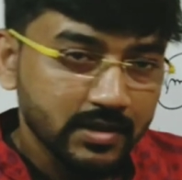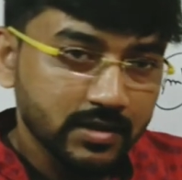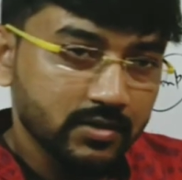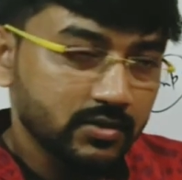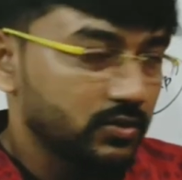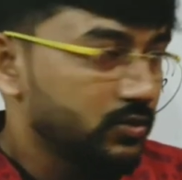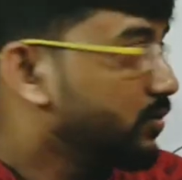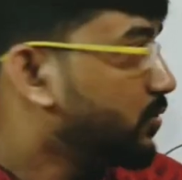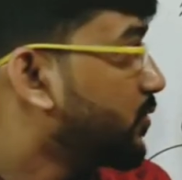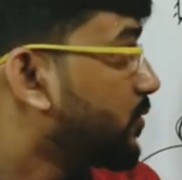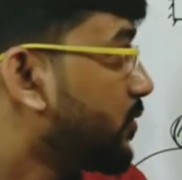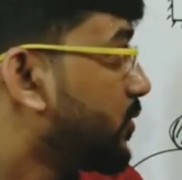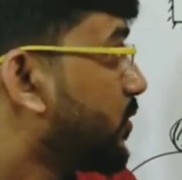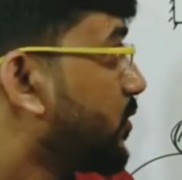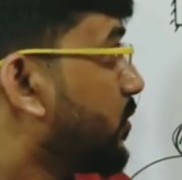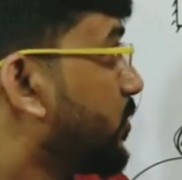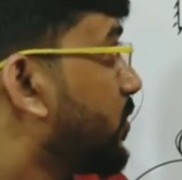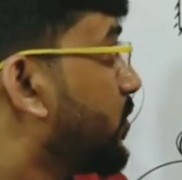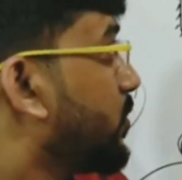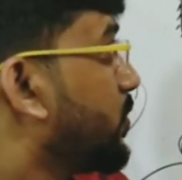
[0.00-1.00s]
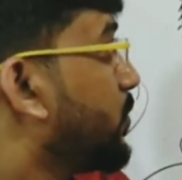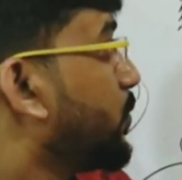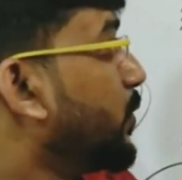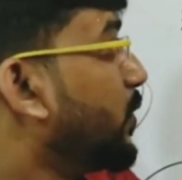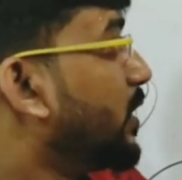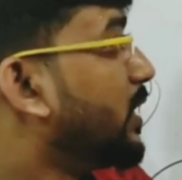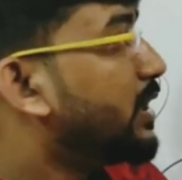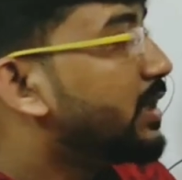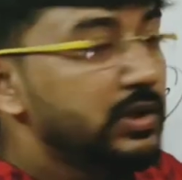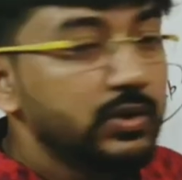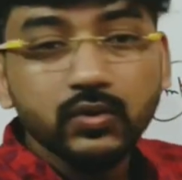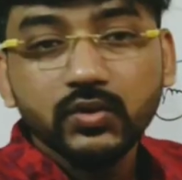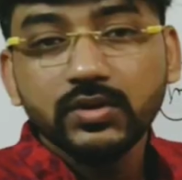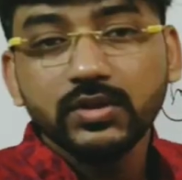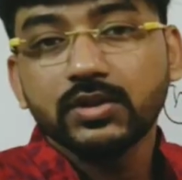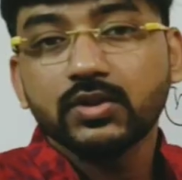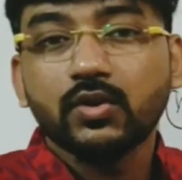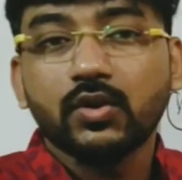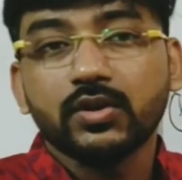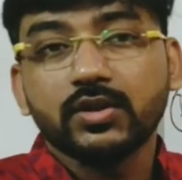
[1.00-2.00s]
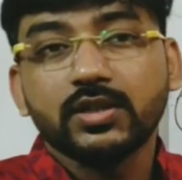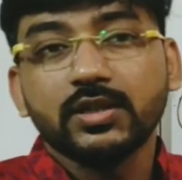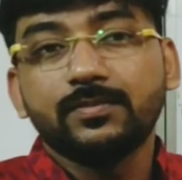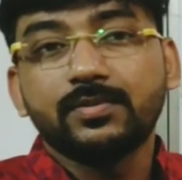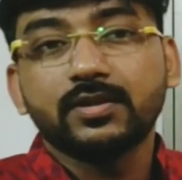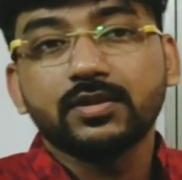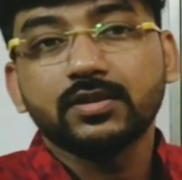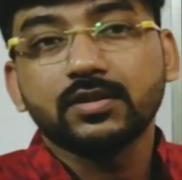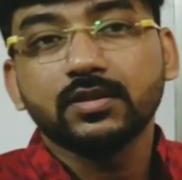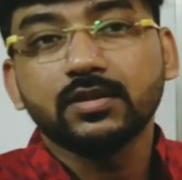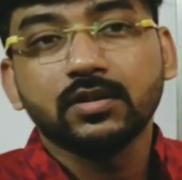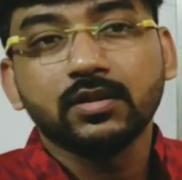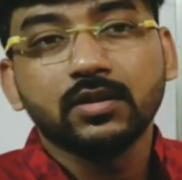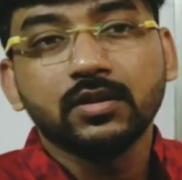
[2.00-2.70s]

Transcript: so we will use these concepts